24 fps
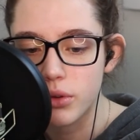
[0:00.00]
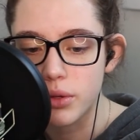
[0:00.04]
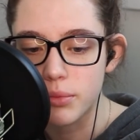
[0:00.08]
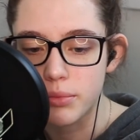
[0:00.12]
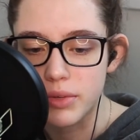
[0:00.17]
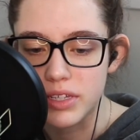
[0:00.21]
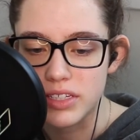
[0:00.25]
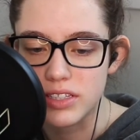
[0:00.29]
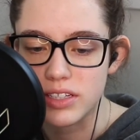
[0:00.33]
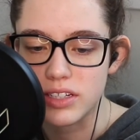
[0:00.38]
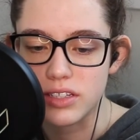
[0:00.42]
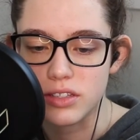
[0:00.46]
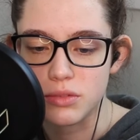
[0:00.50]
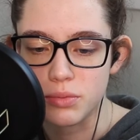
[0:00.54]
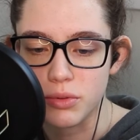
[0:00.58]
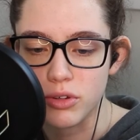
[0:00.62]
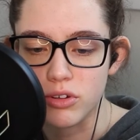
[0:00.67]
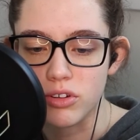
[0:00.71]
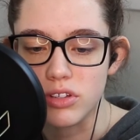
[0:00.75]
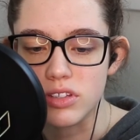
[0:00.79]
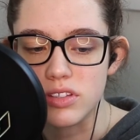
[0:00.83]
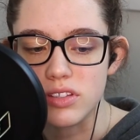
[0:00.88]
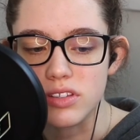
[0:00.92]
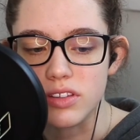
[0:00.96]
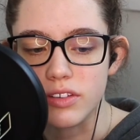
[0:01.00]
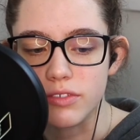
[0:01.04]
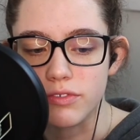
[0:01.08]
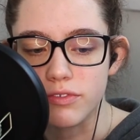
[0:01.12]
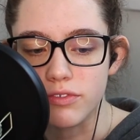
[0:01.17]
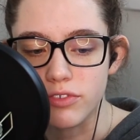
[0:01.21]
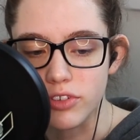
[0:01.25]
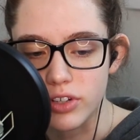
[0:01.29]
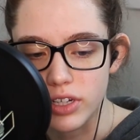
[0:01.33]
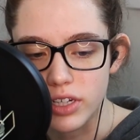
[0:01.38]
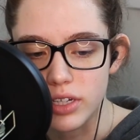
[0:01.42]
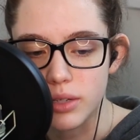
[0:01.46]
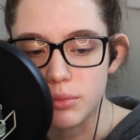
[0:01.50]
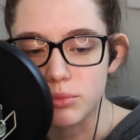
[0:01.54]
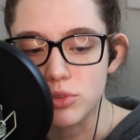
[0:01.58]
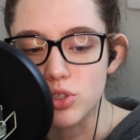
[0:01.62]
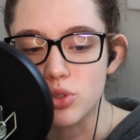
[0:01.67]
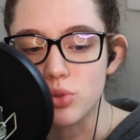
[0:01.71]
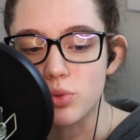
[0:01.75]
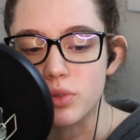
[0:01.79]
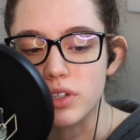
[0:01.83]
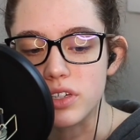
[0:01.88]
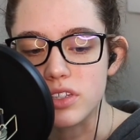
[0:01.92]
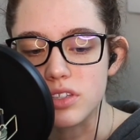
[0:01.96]
must experience the freedom
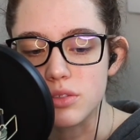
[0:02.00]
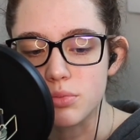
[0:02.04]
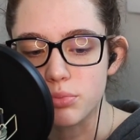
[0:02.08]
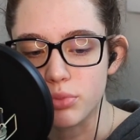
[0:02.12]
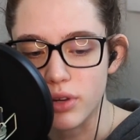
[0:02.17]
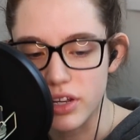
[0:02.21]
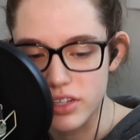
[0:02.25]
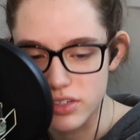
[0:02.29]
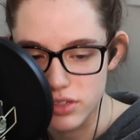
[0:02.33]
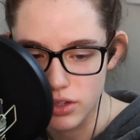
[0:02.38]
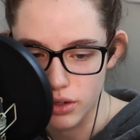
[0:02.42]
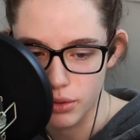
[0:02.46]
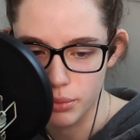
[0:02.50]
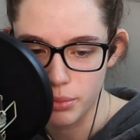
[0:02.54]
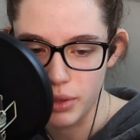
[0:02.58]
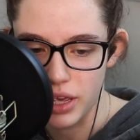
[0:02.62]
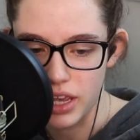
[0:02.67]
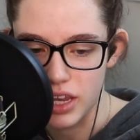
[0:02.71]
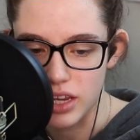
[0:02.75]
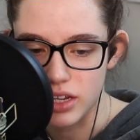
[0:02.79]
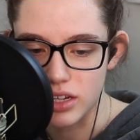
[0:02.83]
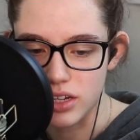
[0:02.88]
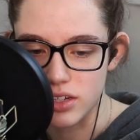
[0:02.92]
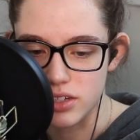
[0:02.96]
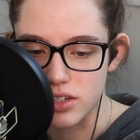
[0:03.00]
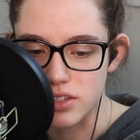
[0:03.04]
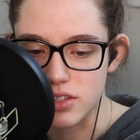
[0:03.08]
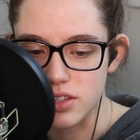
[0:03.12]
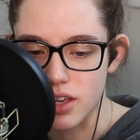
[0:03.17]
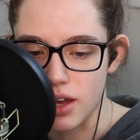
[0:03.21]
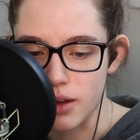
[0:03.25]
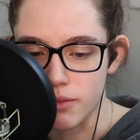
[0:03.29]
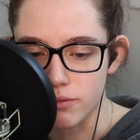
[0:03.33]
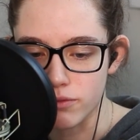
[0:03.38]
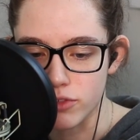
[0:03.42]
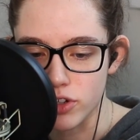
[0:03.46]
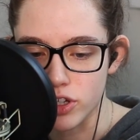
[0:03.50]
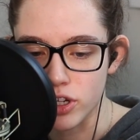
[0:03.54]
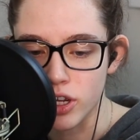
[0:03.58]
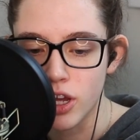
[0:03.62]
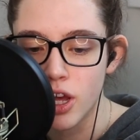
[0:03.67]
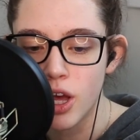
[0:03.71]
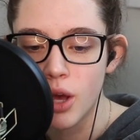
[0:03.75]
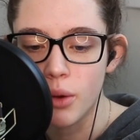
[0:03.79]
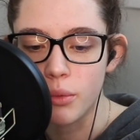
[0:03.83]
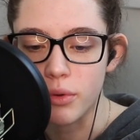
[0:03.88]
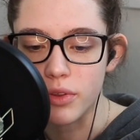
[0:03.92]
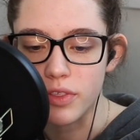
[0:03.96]
to express our pain and discomfort
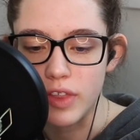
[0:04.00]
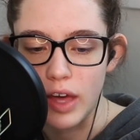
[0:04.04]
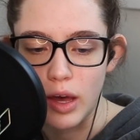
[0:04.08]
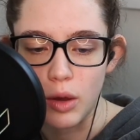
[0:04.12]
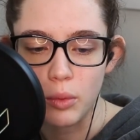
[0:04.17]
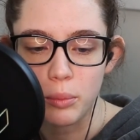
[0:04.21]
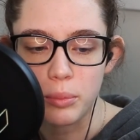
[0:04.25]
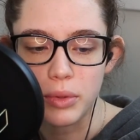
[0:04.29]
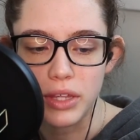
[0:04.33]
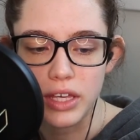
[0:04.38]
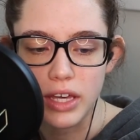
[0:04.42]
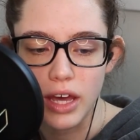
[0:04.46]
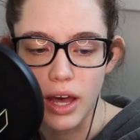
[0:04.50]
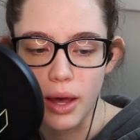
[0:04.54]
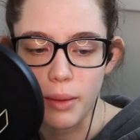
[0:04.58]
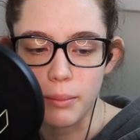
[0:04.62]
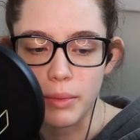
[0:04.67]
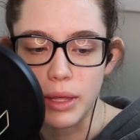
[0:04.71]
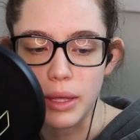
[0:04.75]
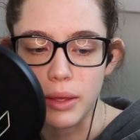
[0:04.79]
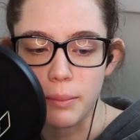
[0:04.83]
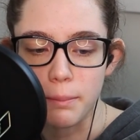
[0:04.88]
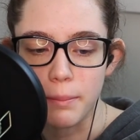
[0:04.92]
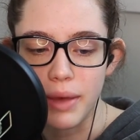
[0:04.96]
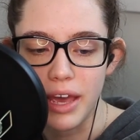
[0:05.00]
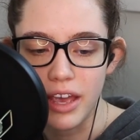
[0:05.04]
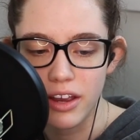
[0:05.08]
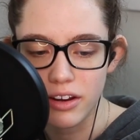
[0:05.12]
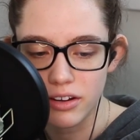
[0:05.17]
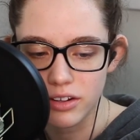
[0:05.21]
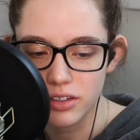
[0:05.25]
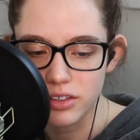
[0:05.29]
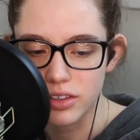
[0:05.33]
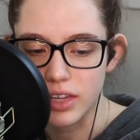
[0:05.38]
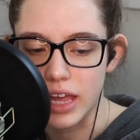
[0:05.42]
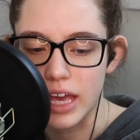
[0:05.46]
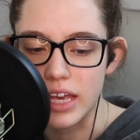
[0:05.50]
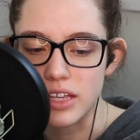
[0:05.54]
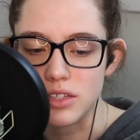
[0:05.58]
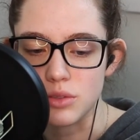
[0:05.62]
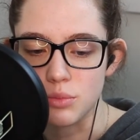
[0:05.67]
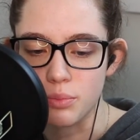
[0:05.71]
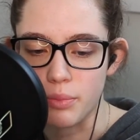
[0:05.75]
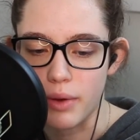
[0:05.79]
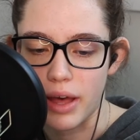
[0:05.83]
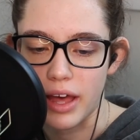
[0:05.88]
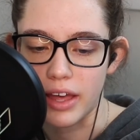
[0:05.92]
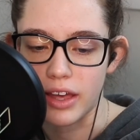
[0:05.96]
without becoming
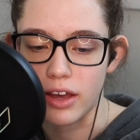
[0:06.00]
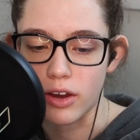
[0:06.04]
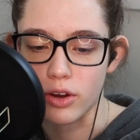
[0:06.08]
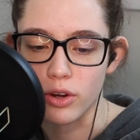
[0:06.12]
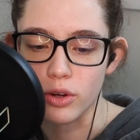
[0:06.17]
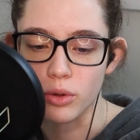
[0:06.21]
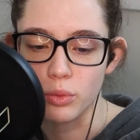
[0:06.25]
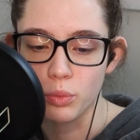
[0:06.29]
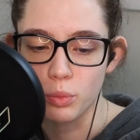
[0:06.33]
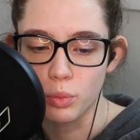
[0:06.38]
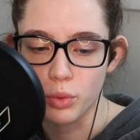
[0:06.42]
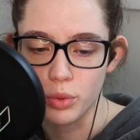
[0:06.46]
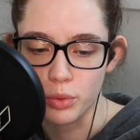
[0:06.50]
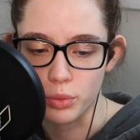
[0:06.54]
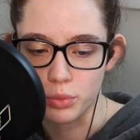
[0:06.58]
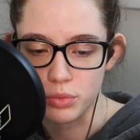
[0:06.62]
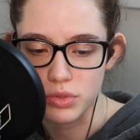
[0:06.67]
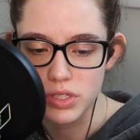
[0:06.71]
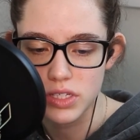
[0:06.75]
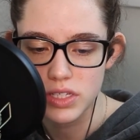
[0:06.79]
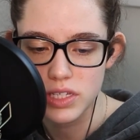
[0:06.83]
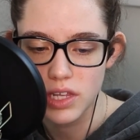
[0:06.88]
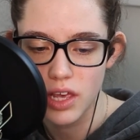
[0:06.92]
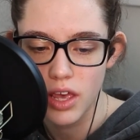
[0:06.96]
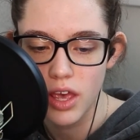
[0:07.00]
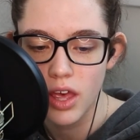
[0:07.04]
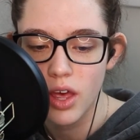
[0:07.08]
paralyzed by our wounds.